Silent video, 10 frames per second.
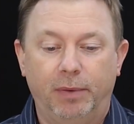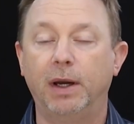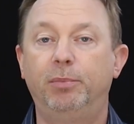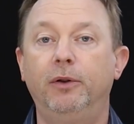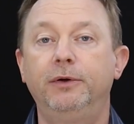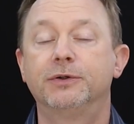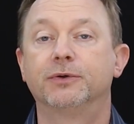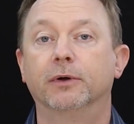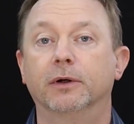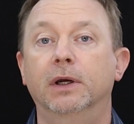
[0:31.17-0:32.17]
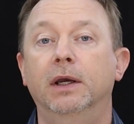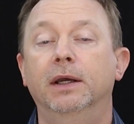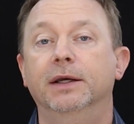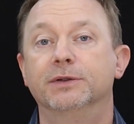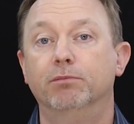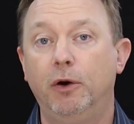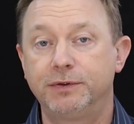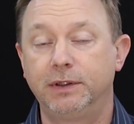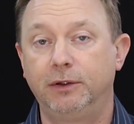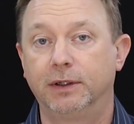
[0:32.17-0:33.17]
Bipolar disorder is
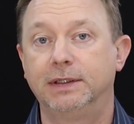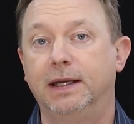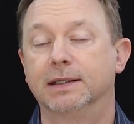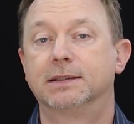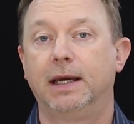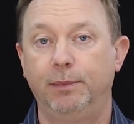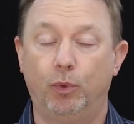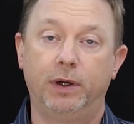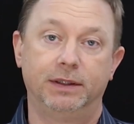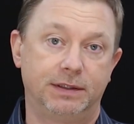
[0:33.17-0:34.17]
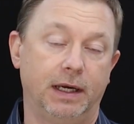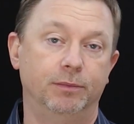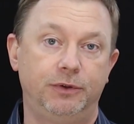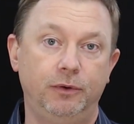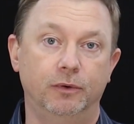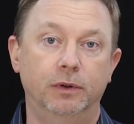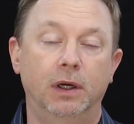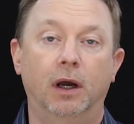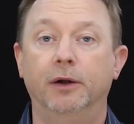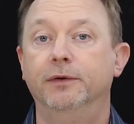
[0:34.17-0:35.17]
mostly looked at as type 1 and type 2
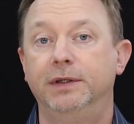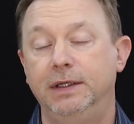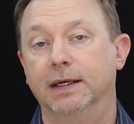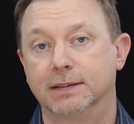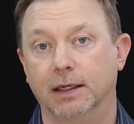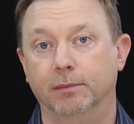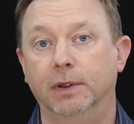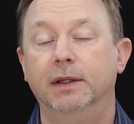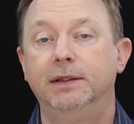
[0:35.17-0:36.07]
under the DSM.